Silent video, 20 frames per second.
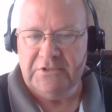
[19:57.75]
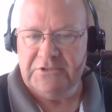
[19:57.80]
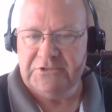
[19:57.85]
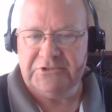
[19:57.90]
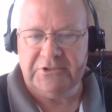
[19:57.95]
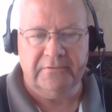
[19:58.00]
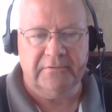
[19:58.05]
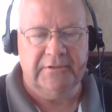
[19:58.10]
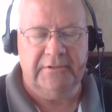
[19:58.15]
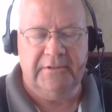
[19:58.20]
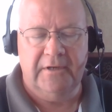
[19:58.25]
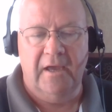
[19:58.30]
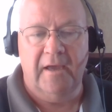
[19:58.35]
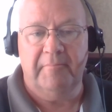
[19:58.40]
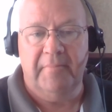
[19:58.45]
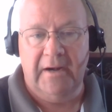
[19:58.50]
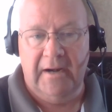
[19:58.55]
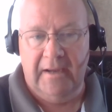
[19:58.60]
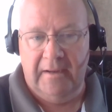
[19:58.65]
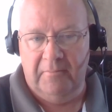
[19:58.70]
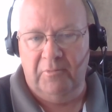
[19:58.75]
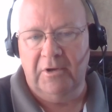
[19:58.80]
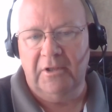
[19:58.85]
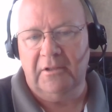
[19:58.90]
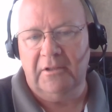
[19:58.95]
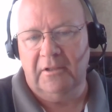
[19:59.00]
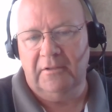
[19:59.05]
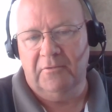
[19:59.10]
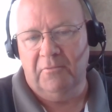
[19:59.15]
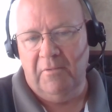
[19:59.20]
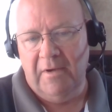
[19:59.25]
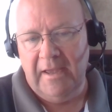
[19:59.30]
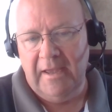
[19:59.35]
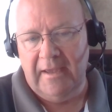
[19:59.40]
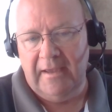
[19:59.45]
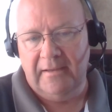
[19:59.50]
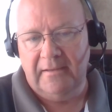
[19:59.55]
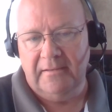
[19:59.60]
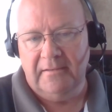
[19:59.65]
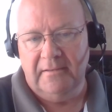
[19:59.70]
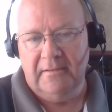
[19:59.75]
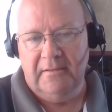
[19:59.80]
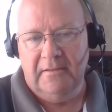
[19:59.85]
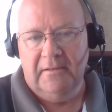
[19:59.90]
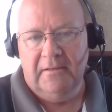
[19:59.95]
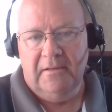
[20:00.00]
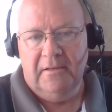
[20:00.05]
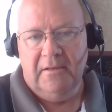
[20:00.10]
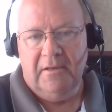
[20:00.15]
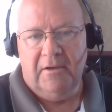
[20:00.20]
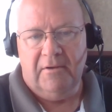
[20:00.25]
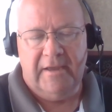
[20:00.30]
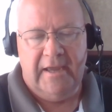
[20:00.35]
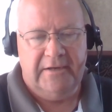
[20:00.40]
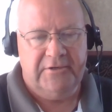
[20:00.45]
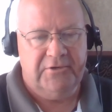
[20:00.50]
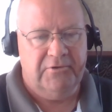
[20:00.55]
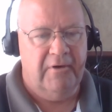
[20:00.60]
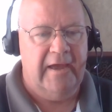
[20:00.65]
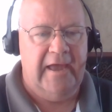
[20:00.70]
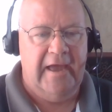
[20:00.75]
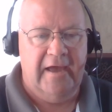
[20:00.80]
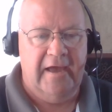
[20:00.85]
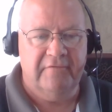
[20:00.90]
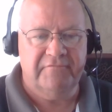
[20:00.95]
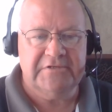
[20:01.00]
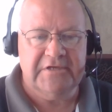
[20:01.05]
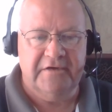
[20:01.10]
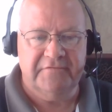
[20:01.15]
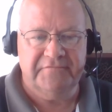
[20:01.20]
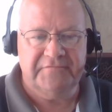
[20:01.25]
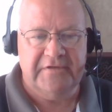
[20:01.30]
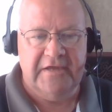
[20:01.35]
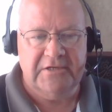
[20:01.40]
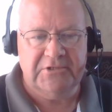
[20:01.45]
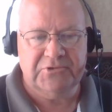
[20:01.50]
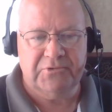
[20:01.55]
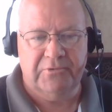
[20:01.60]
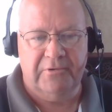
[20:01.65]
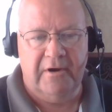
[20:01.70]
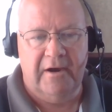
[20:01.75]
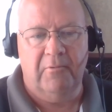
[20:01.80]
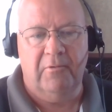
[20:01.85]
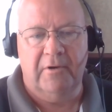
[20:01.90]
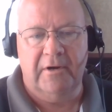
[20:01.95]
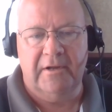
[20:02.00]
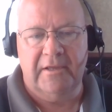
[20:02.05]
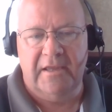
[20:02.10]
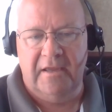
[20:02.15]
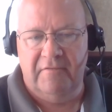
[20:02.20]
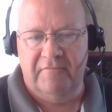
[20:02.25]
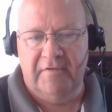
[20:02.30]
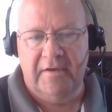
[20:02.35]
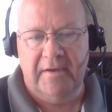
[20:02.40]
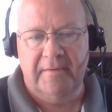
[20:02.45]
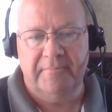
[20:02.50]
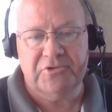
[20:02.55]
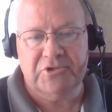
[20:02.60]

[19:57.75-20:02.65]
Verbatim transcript: Certainly not, but I am well on the way. Okay, do I have tough days where I want to give up?